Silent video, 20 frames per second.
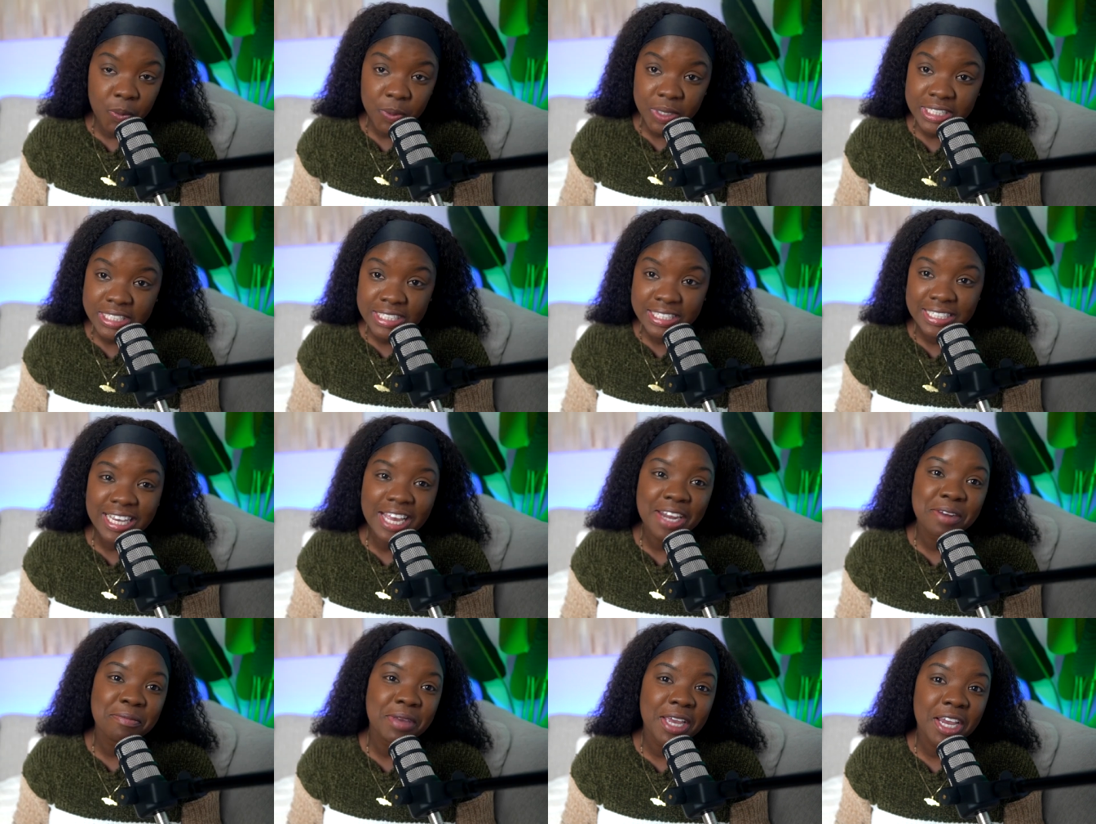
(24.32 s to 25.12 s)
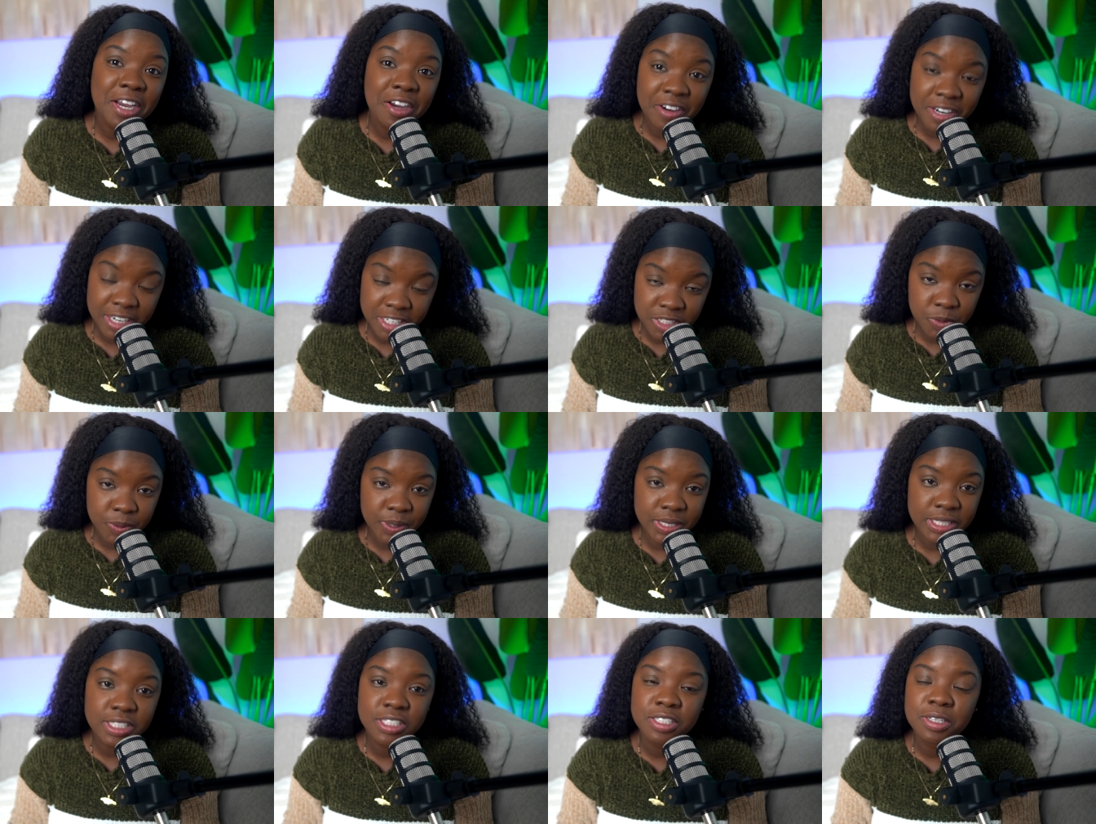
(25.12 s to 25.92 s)
which can be a great
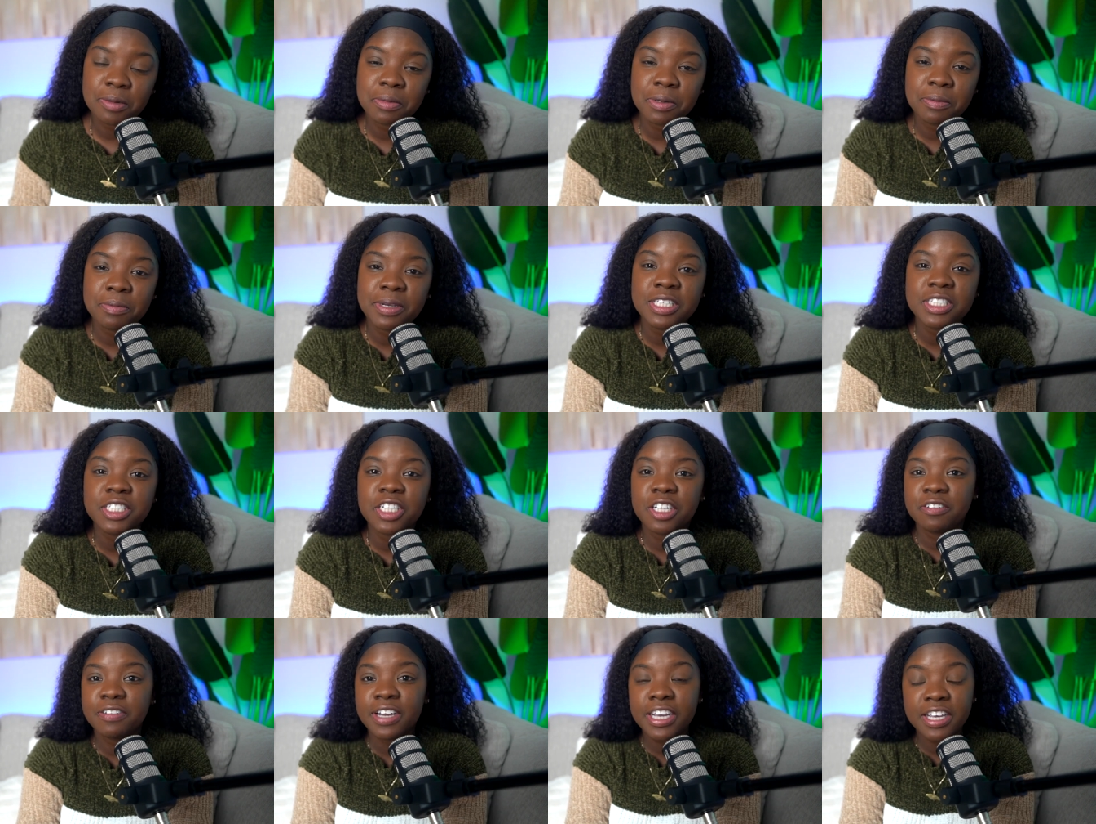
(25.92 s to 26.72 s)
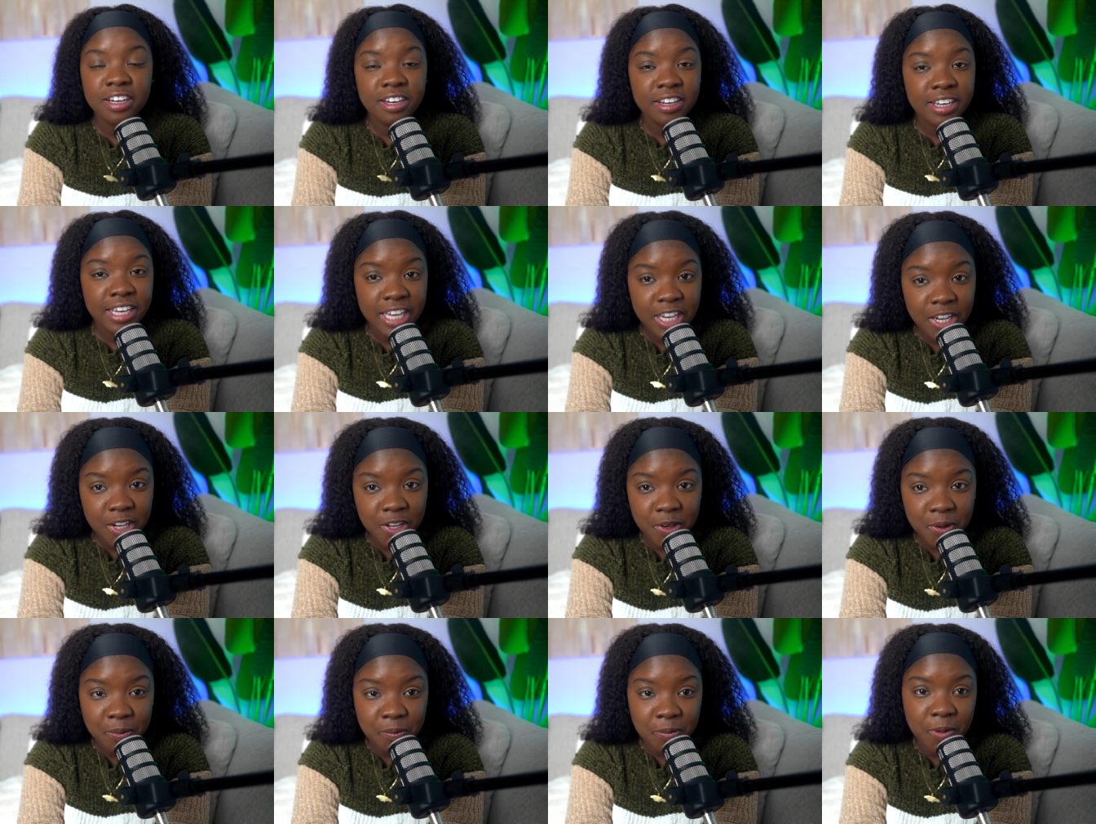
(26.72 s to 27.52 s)
way to supplement your regular
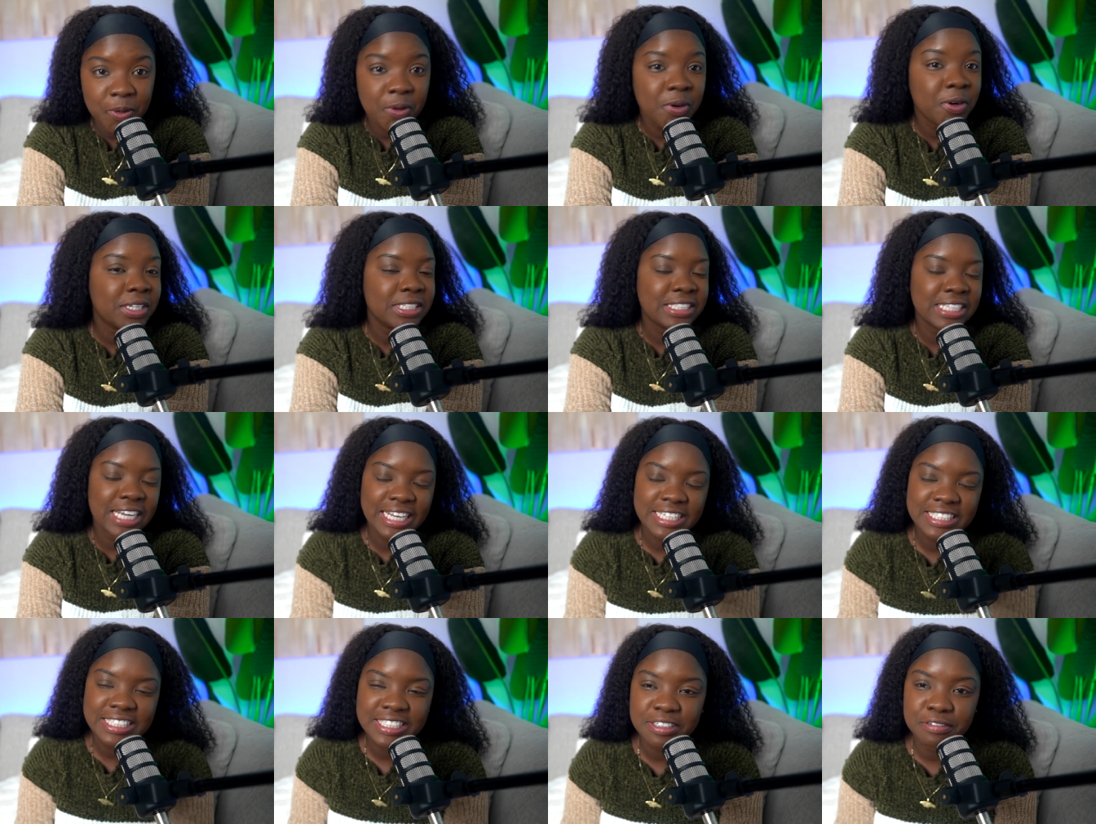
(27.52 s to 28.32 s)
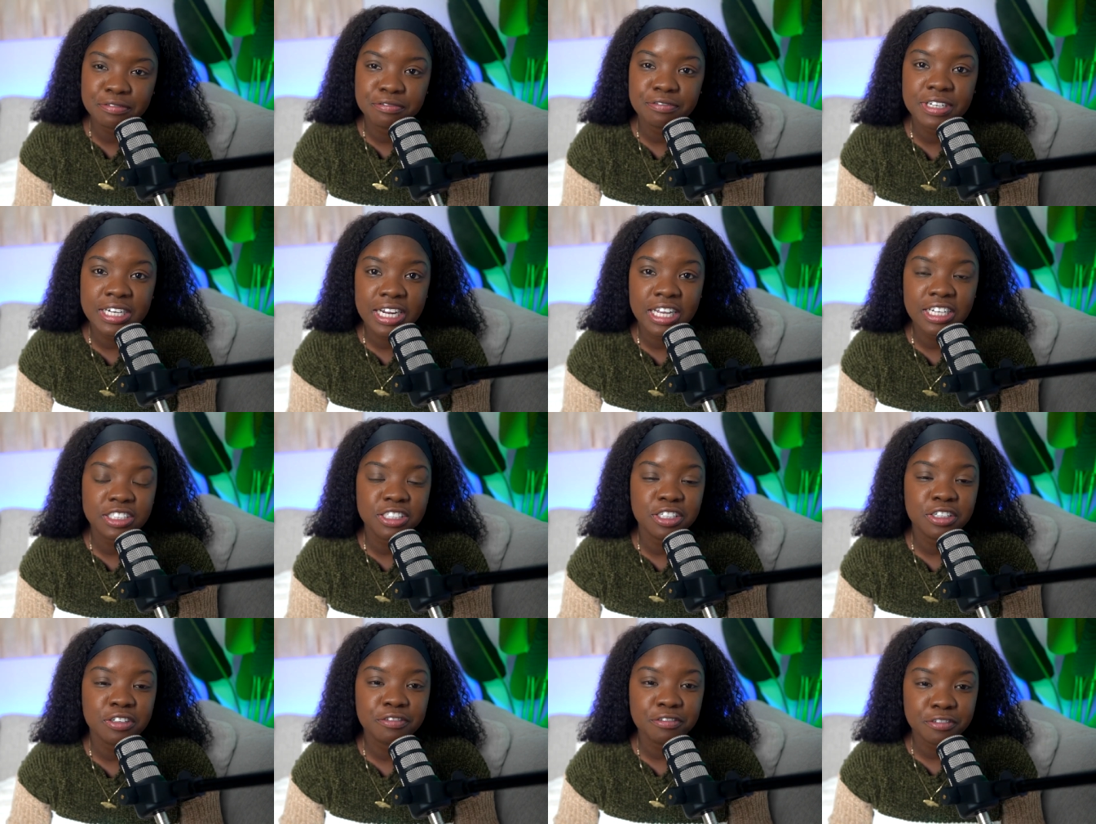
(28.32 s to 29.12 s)
income or to achieve
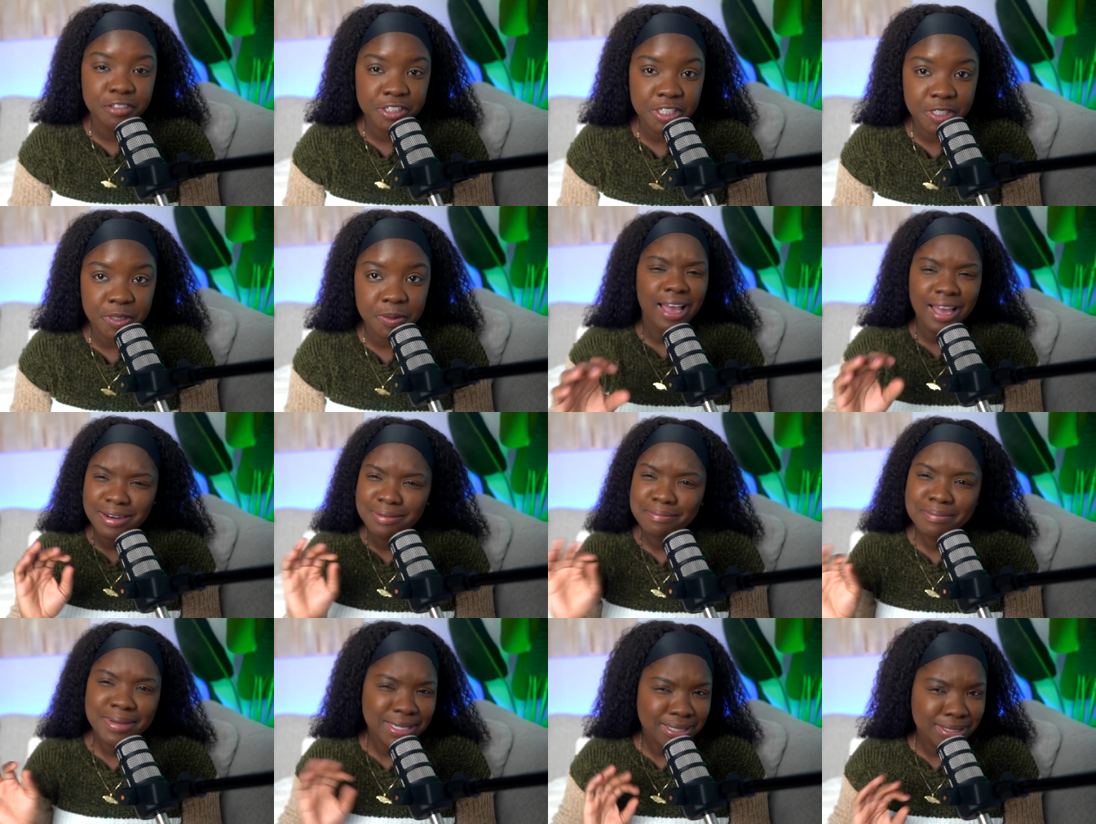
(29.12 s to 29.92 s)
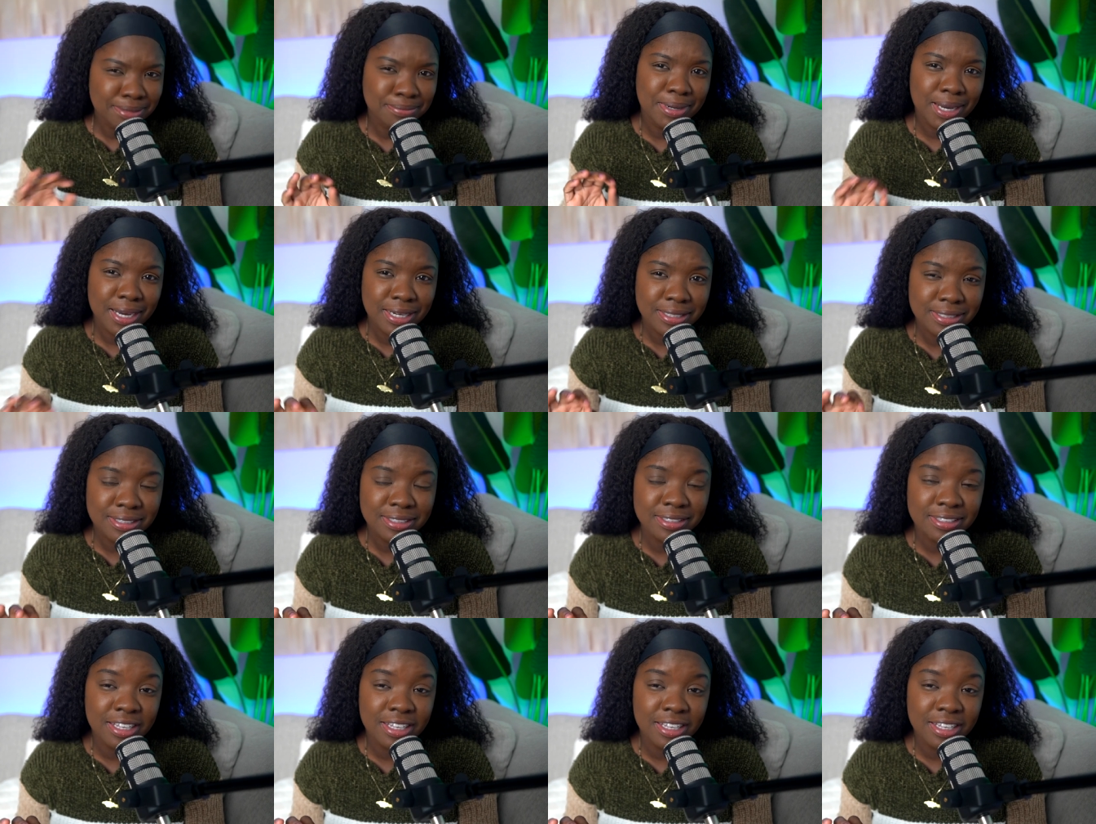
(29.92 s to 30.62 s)
financial freedom. And the best part is